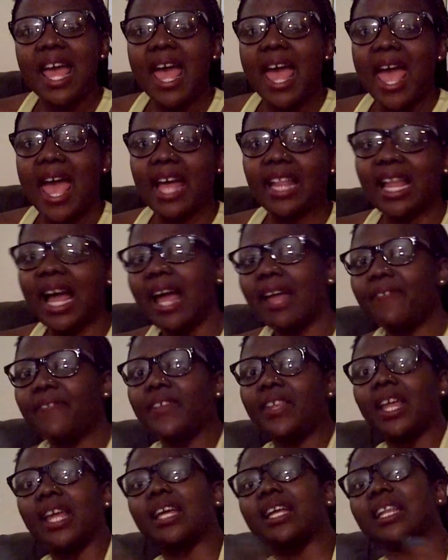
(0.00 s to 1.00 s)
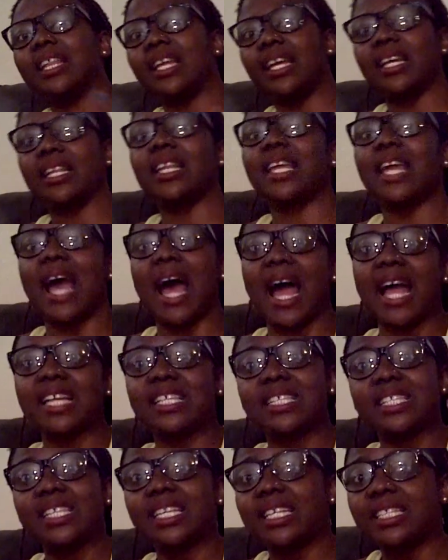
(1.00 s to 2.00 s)
And I feel like clearly I
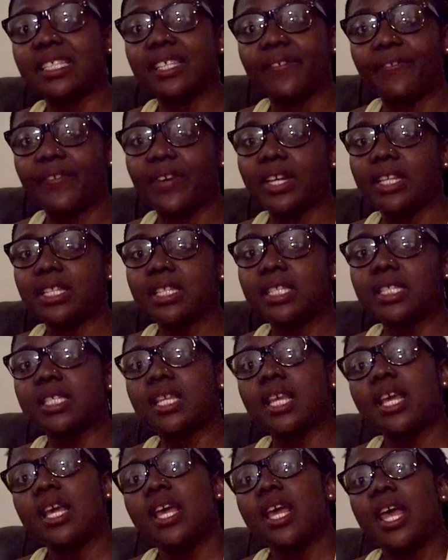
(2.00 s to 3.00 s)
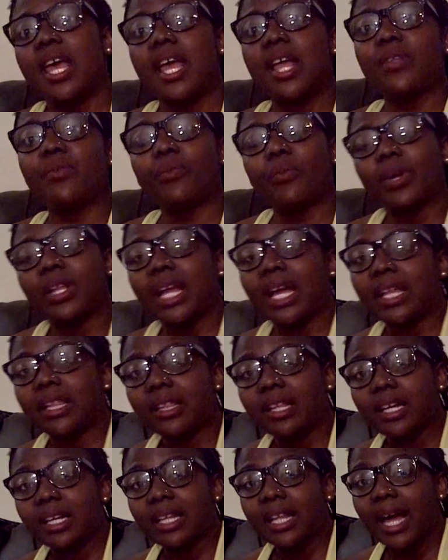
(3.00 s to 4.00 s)
see a difference in what I
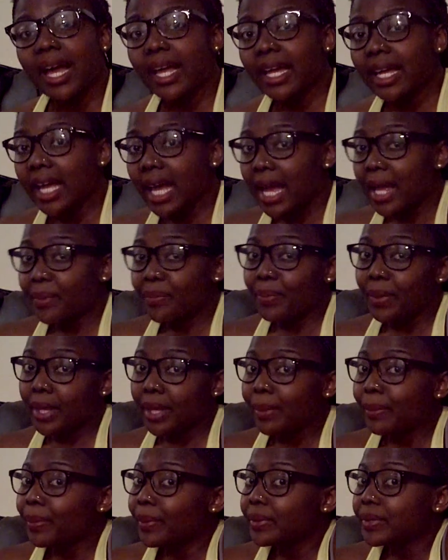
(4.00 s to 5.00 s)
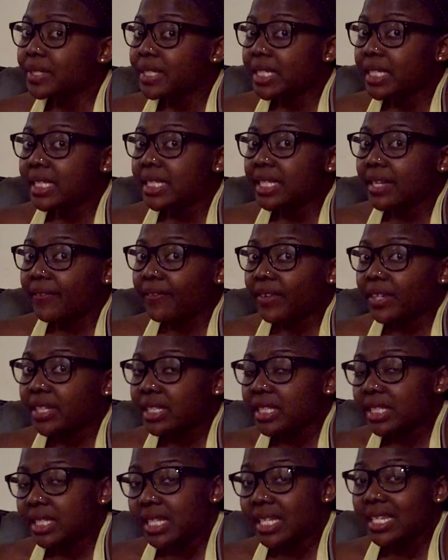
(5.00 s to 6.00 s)
look like, and people see
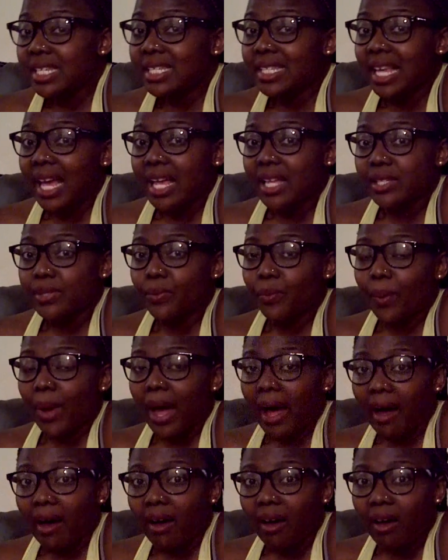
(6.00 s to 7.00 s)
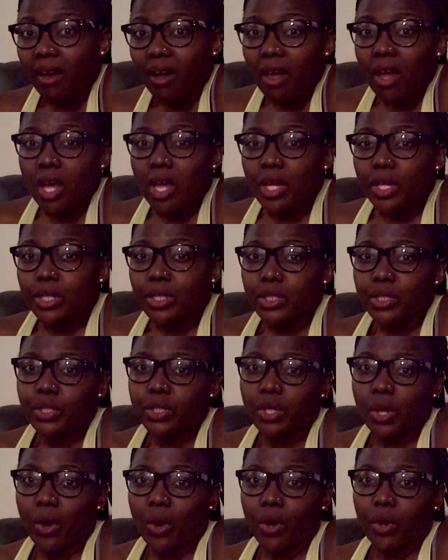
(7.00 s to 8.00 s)
differences as well.
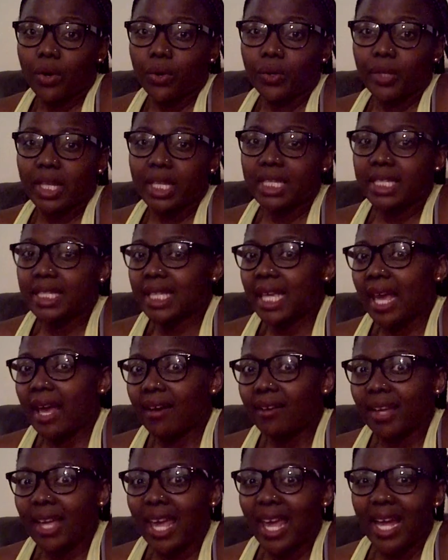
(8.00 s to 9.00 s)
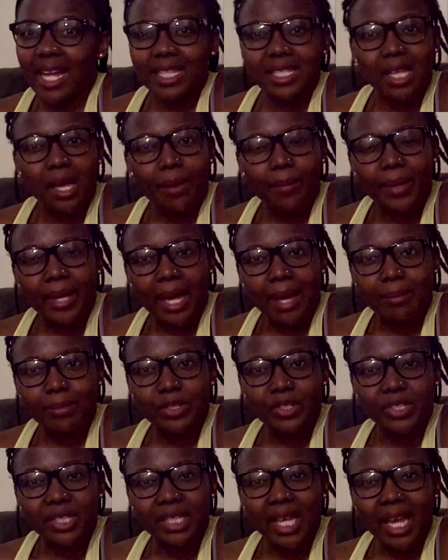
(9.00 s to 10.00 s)
So the scale can't tell me I'm
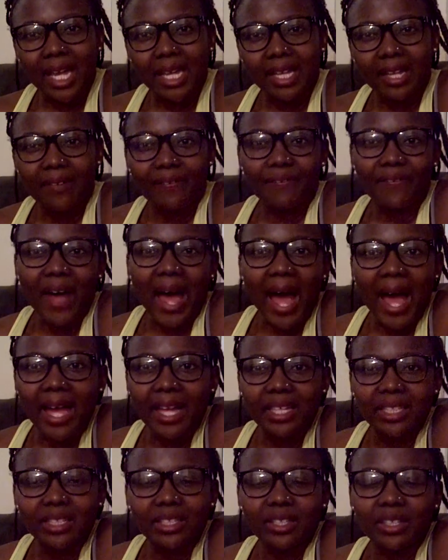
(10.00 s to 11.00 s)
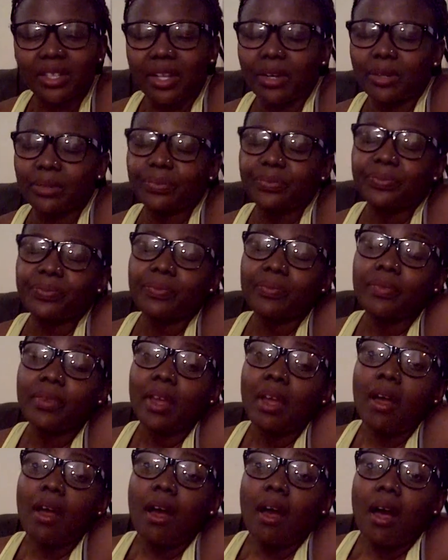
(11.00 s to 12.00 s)
just gaining fat, you know?
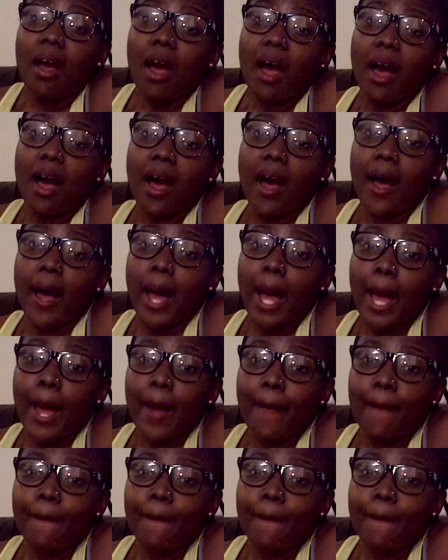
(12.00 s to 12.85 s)
I